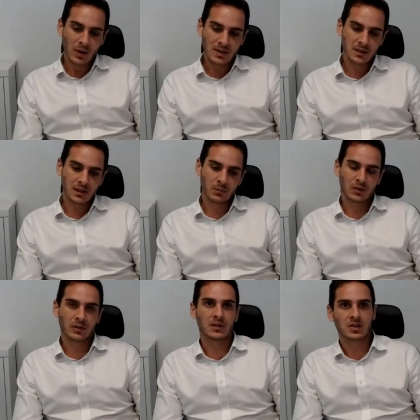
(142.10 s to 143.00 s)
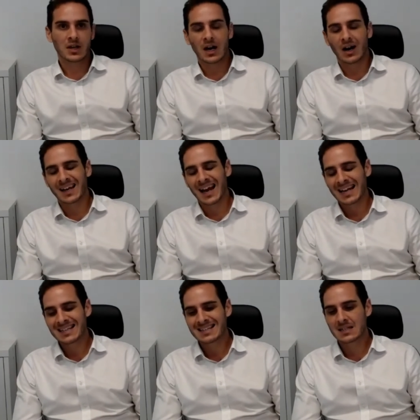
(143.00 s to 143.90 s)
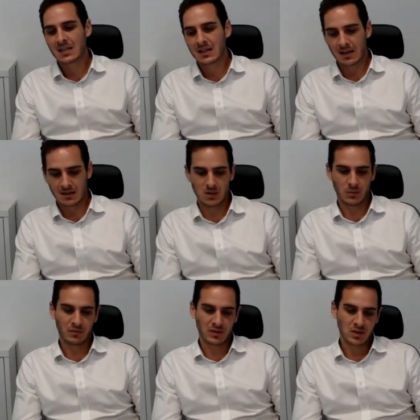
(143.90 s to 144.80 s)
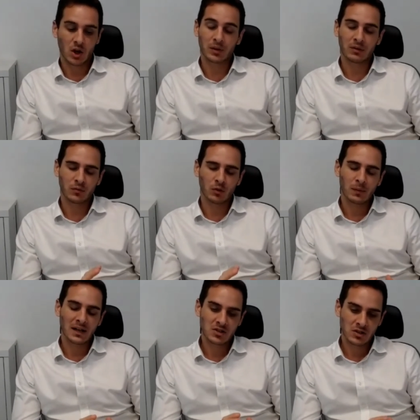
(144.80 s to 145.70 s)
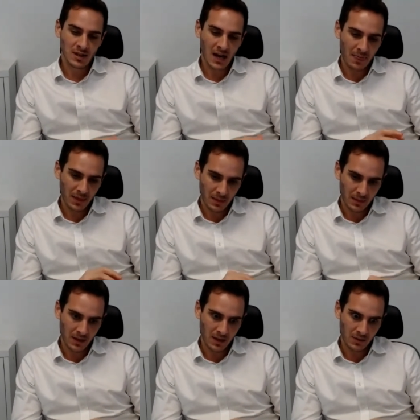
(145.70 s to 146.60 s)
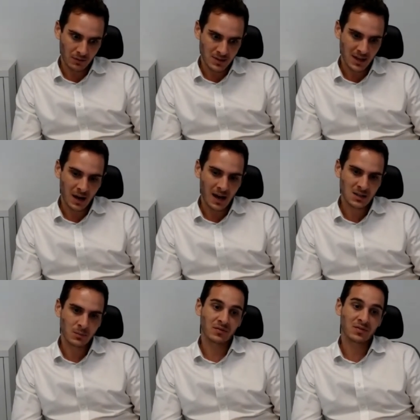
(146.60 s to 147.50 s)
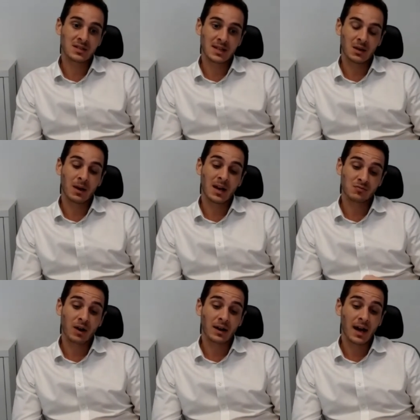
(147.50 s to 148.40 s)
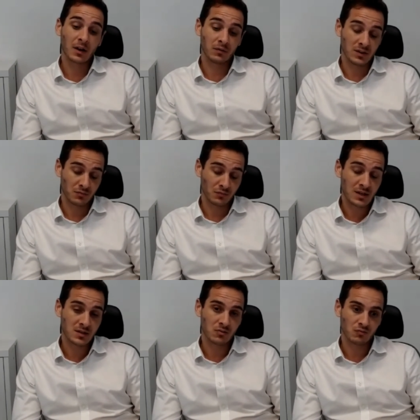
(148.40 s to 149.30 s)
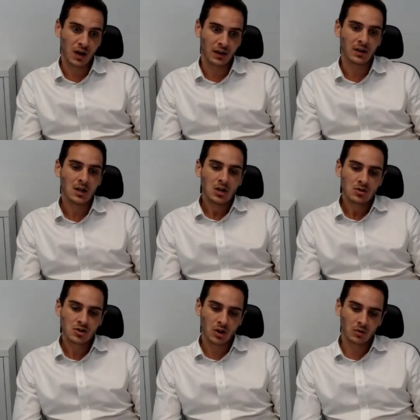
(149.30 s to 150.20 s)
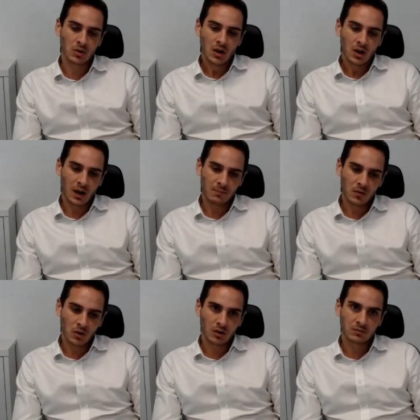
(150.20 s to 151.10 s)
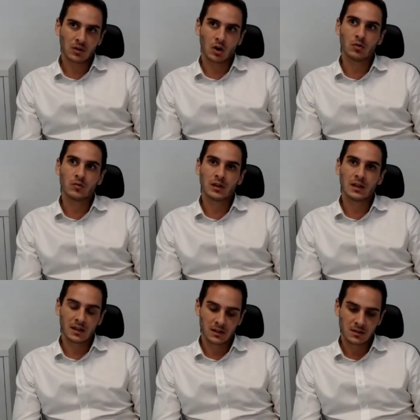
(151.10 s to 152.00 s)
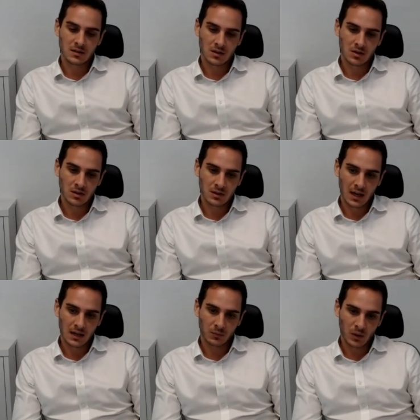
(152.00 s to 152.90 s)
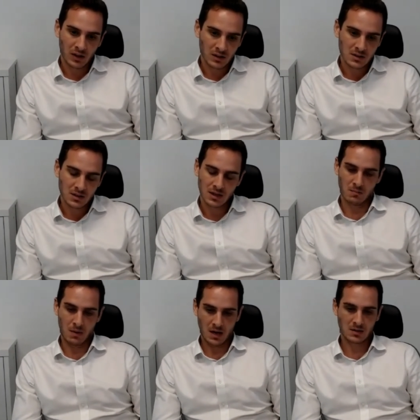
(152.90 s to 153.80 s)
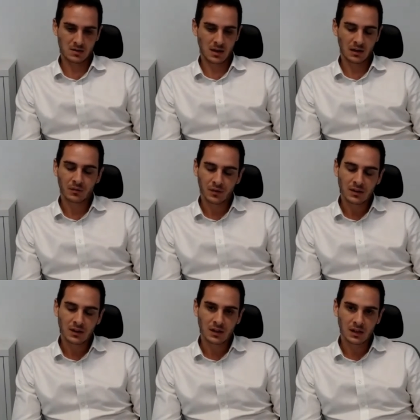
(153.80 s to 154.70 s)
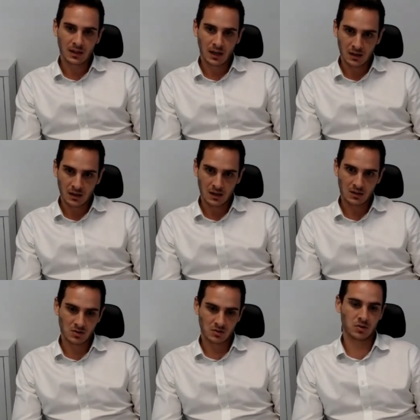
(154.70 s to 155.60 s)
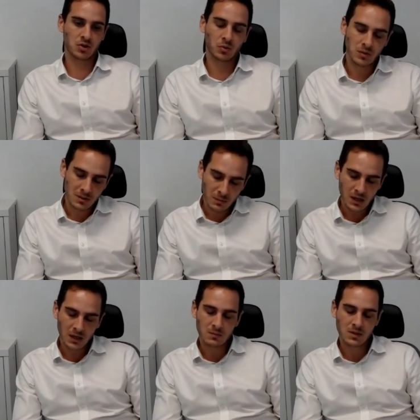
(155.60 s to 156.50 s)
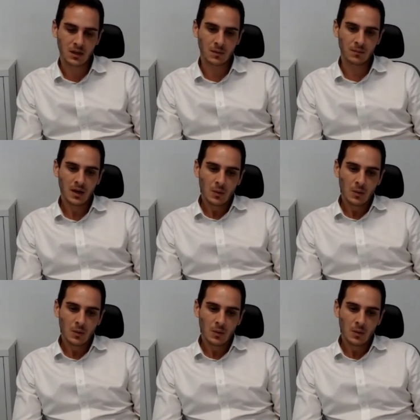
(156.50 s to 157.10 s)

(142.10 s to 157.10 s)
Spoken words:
Basically, if I look at the chart, I can see that it is a bit of a topping formation, and that there has a bit of steam has run out of its recent run. So I'm not overly concerned that we're going to see a major sell-off in the Nikkei in the sort of short to medium term.